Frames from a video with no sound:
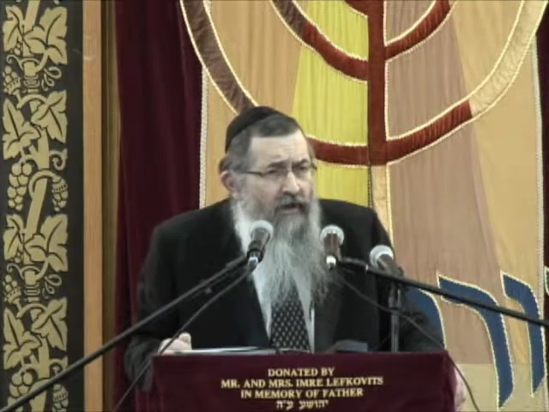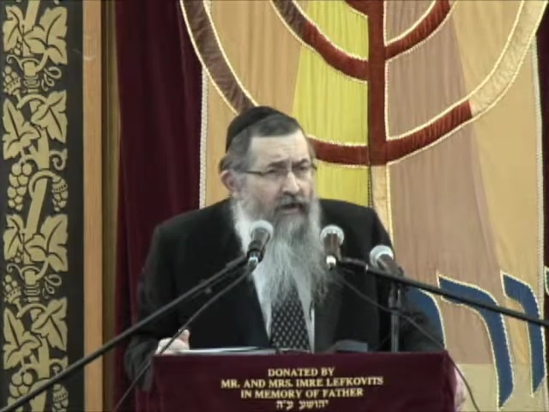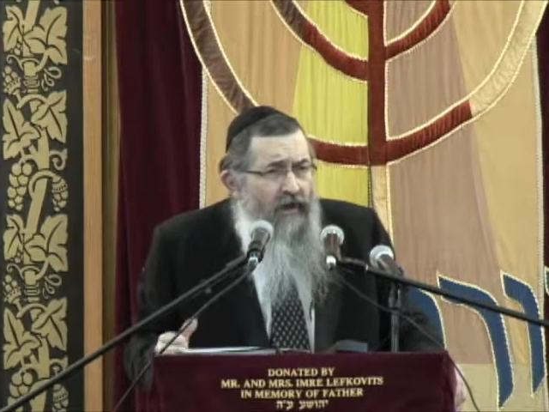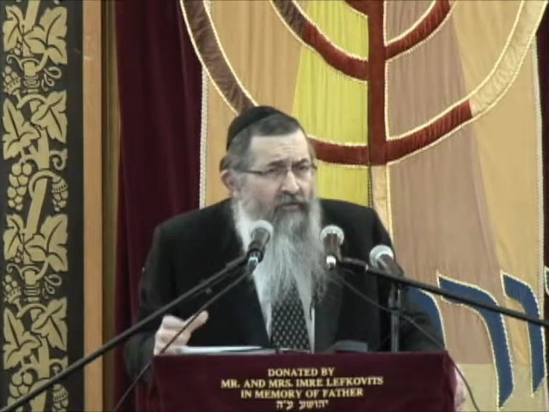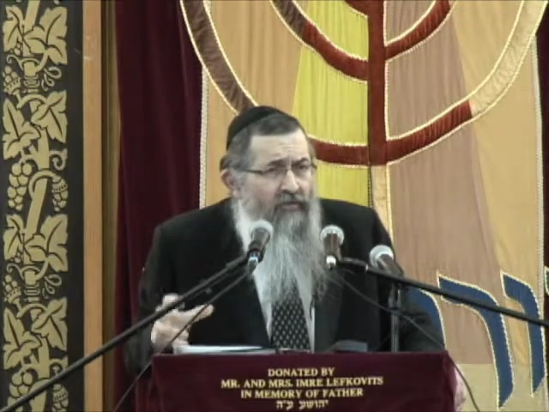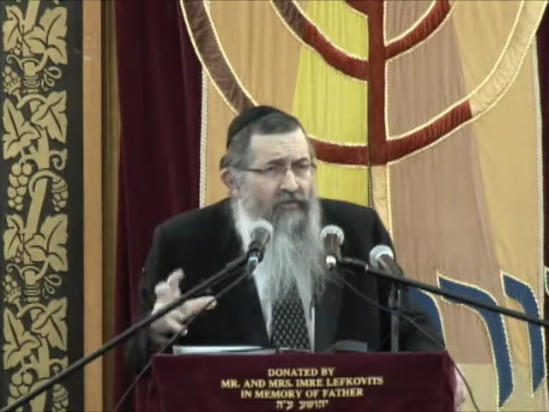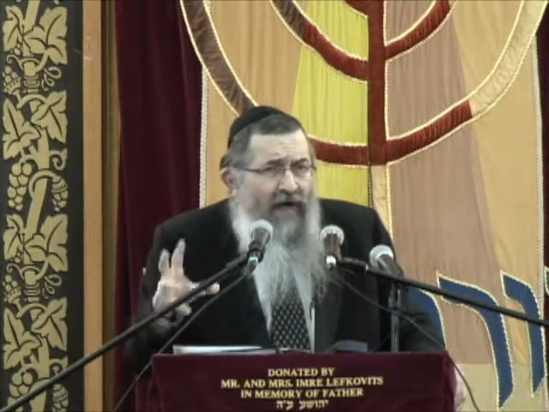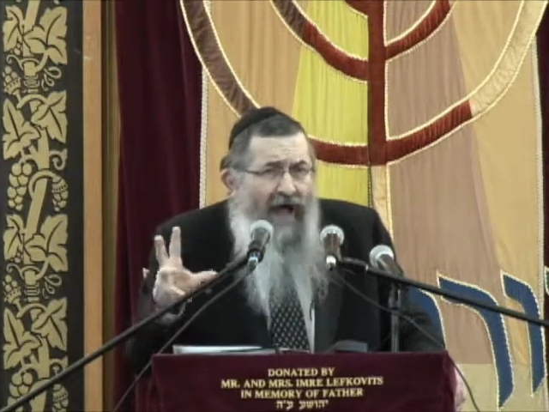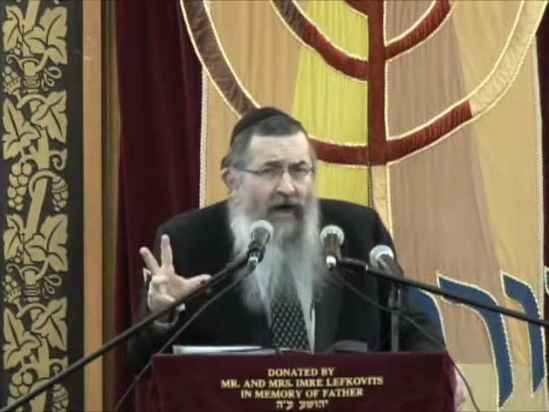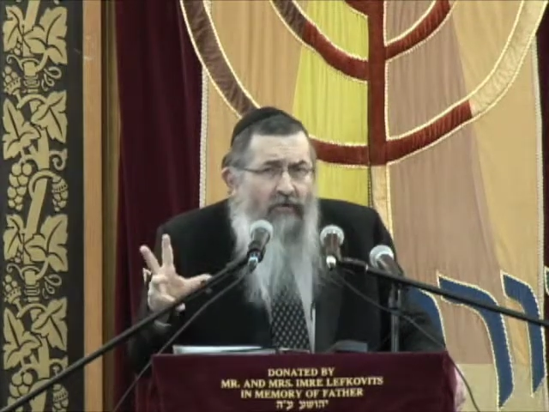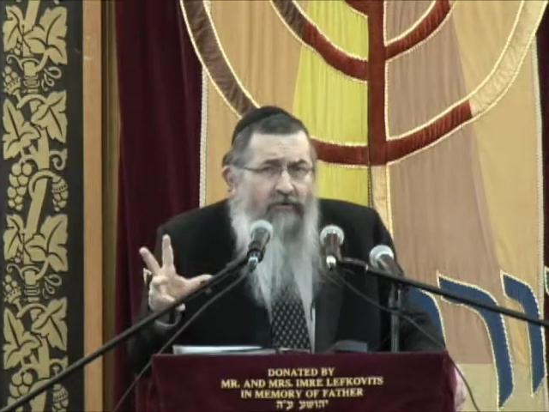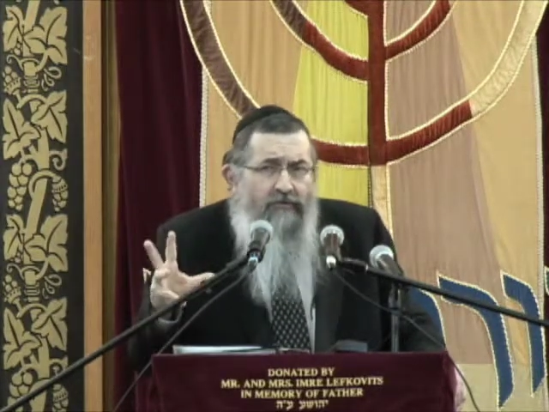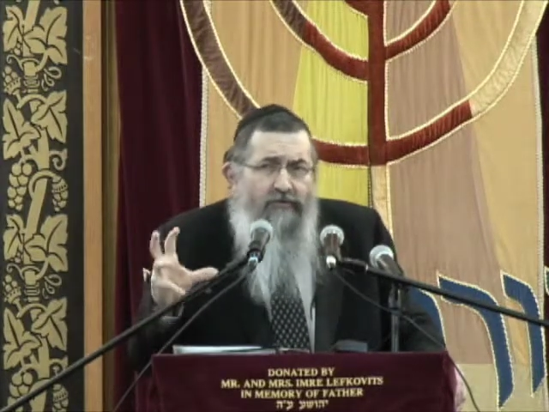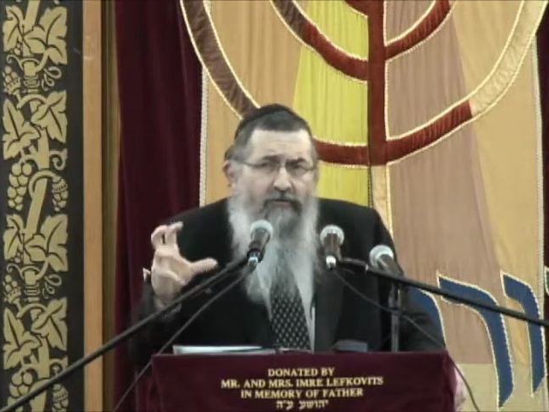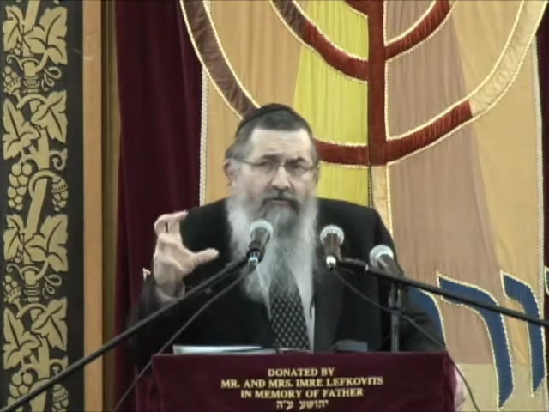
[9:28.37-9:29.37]
And
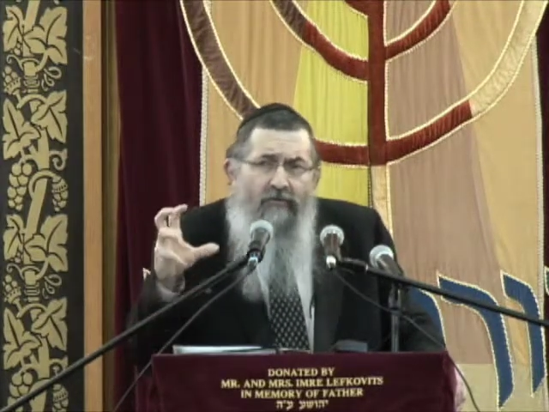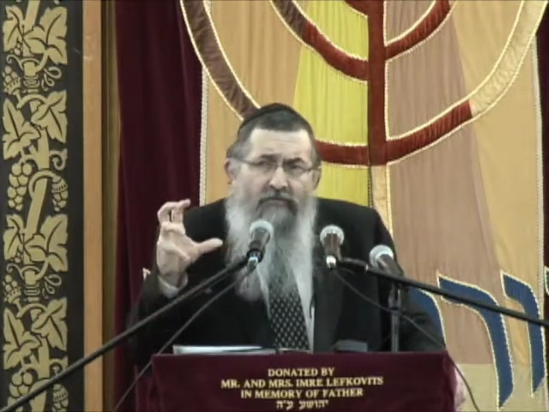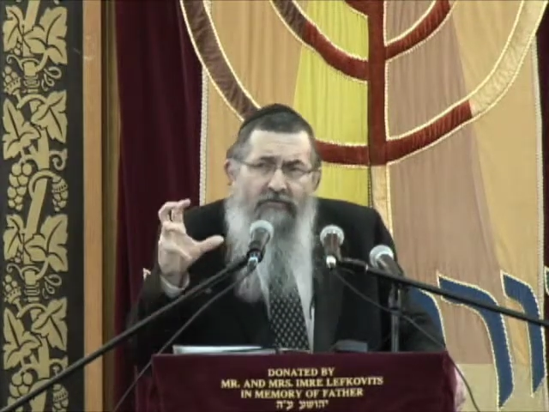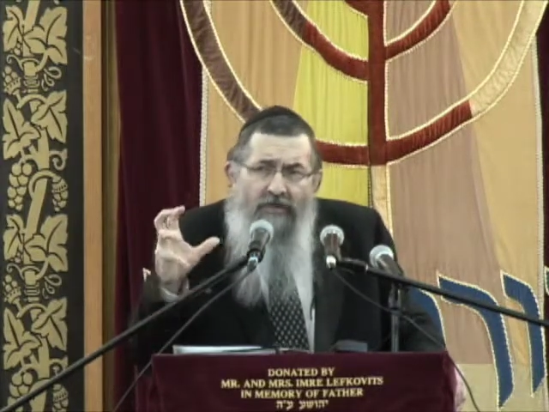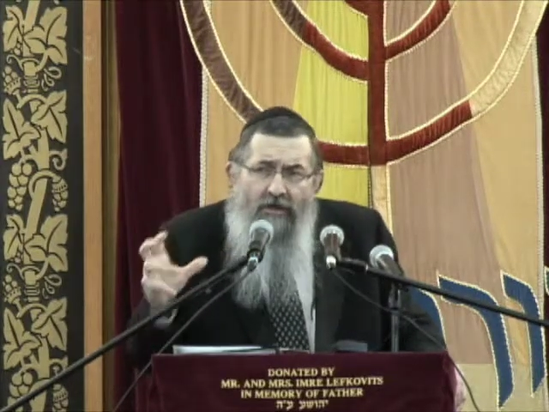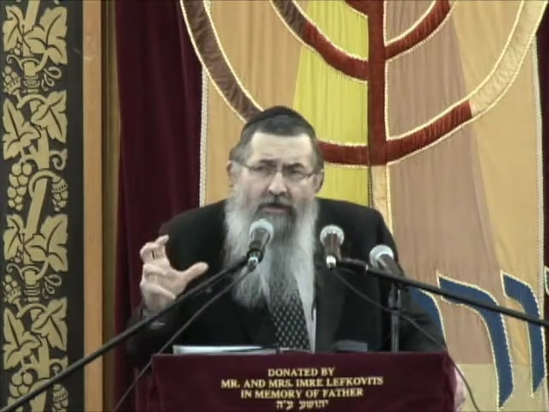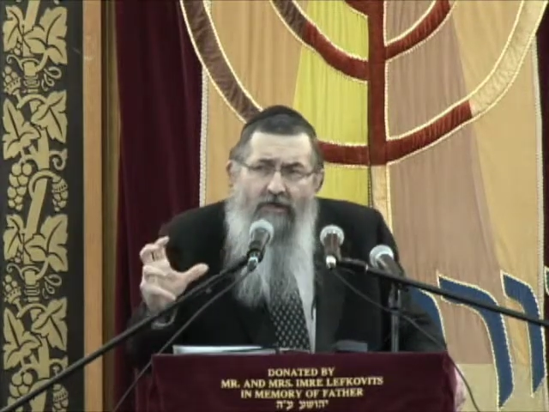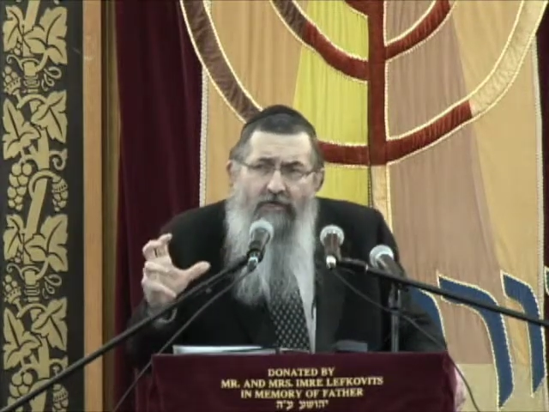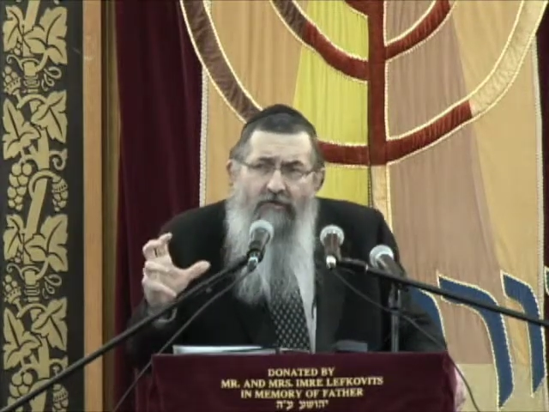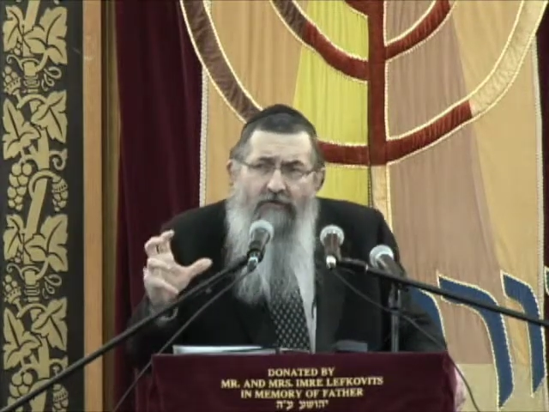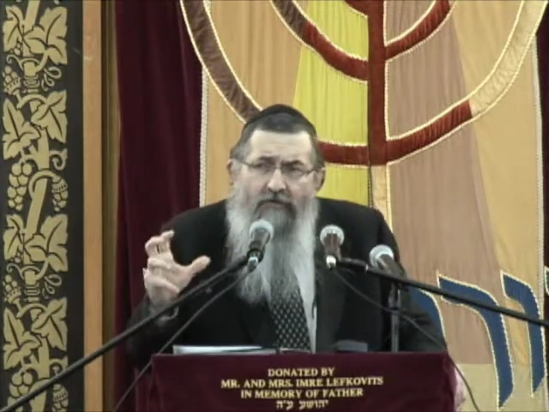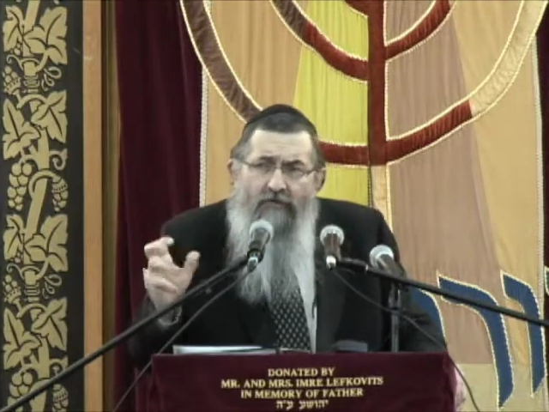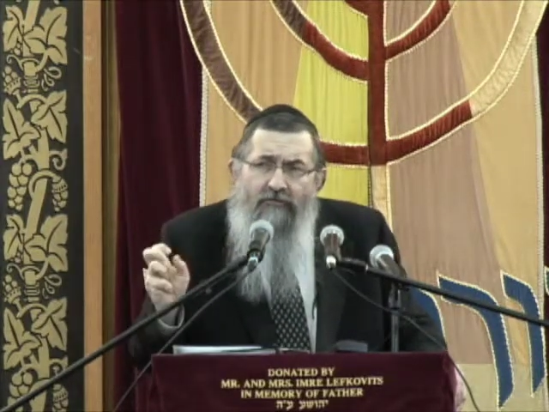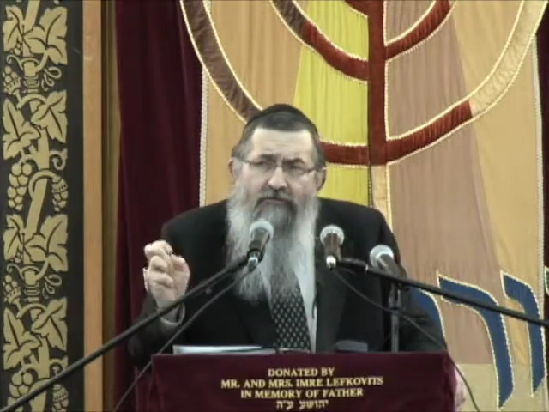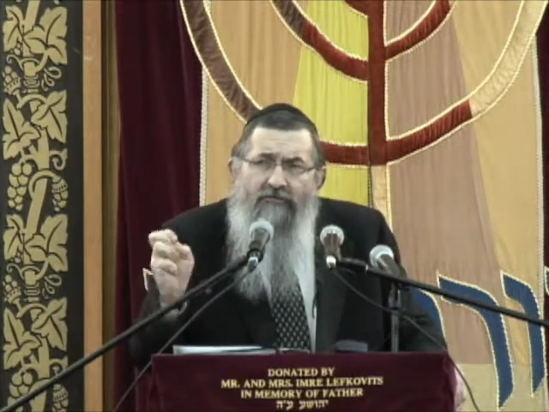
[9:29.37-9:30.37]
thousands of
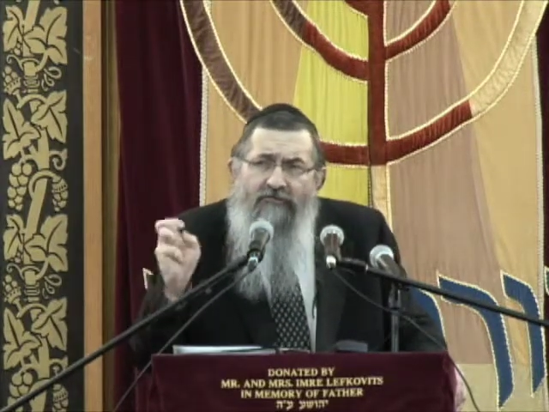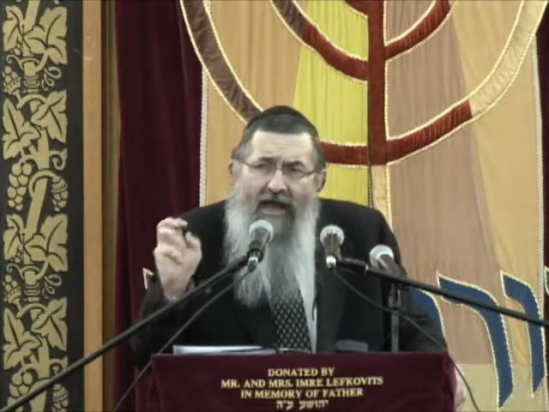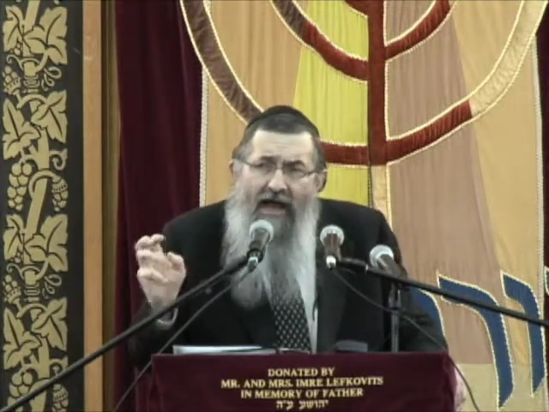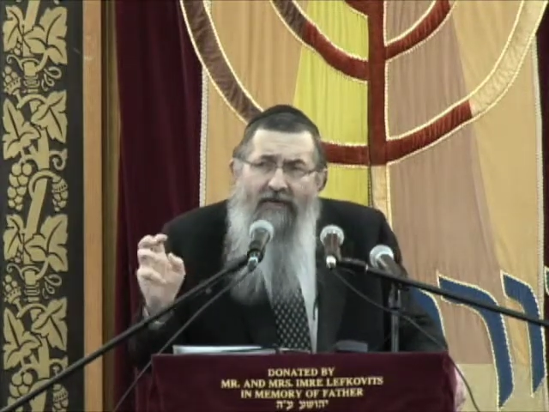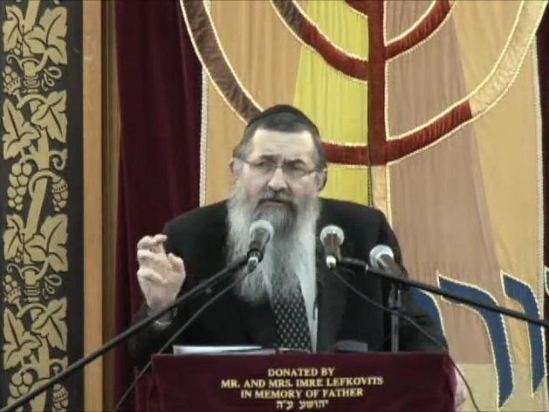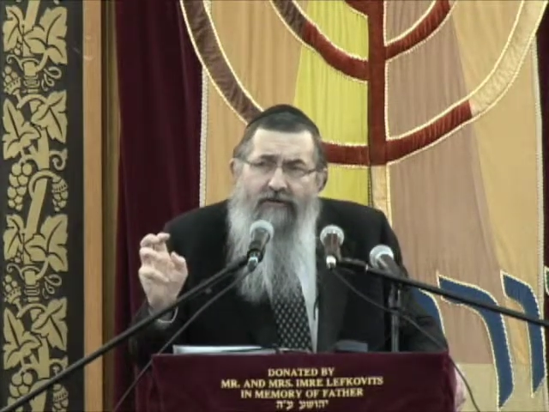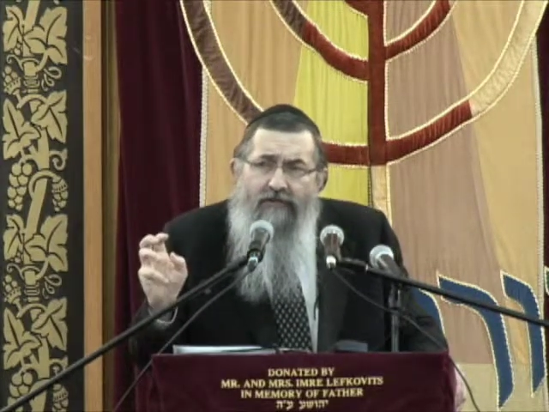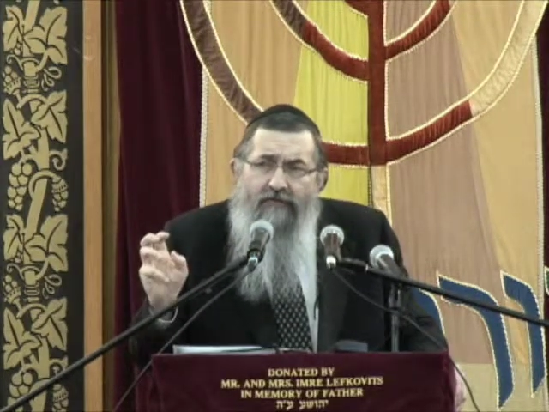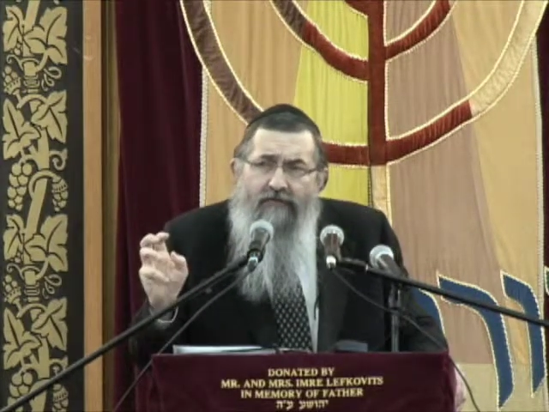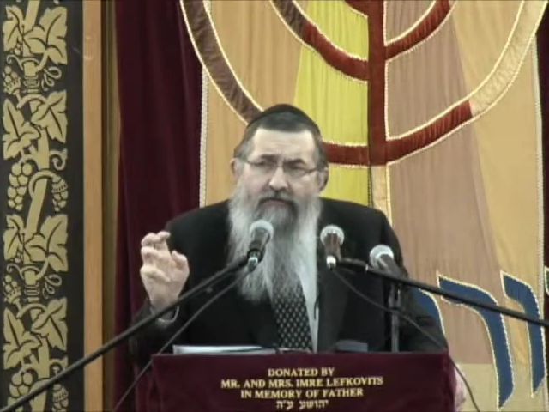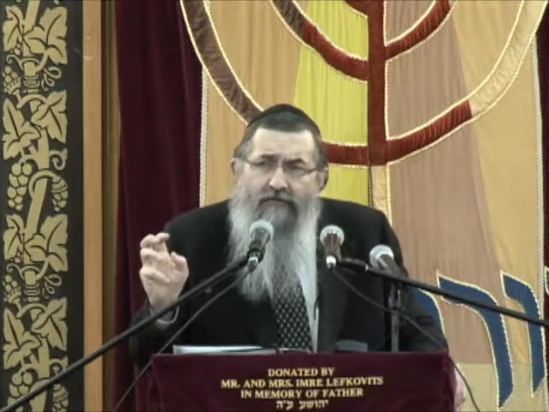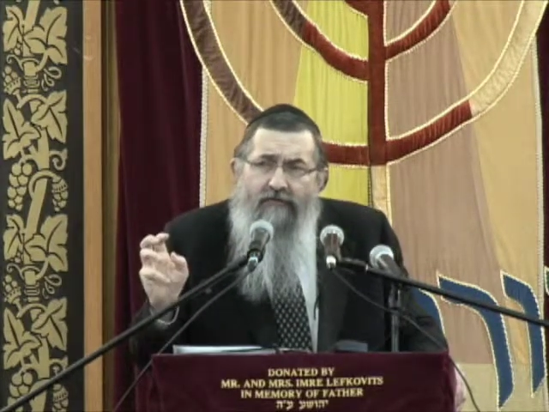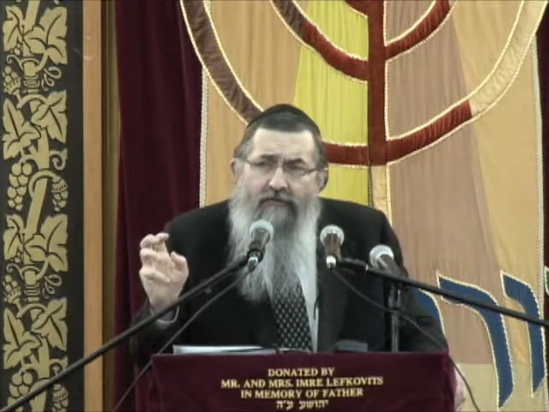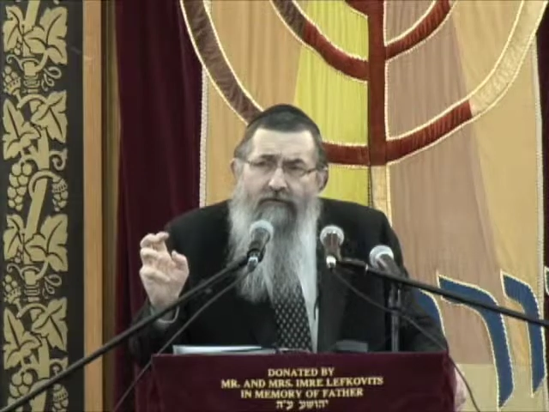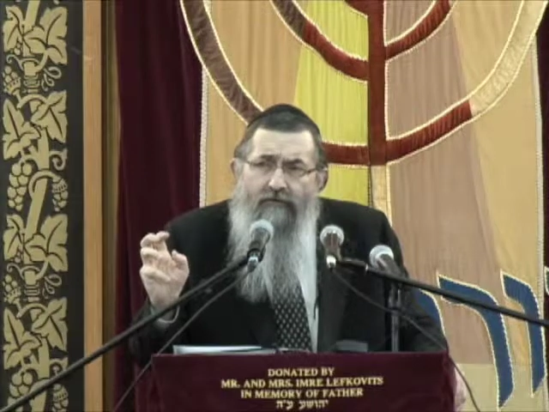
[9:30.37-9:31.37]
years of
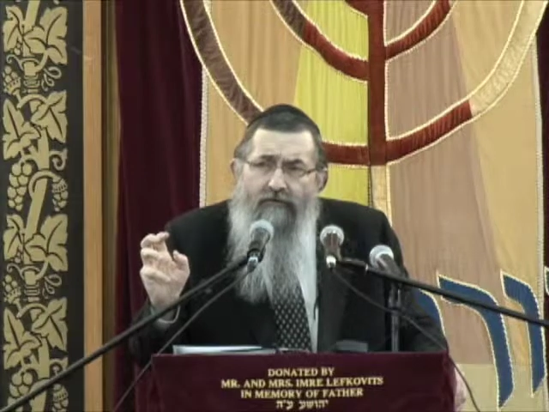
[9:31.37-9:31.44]
silence,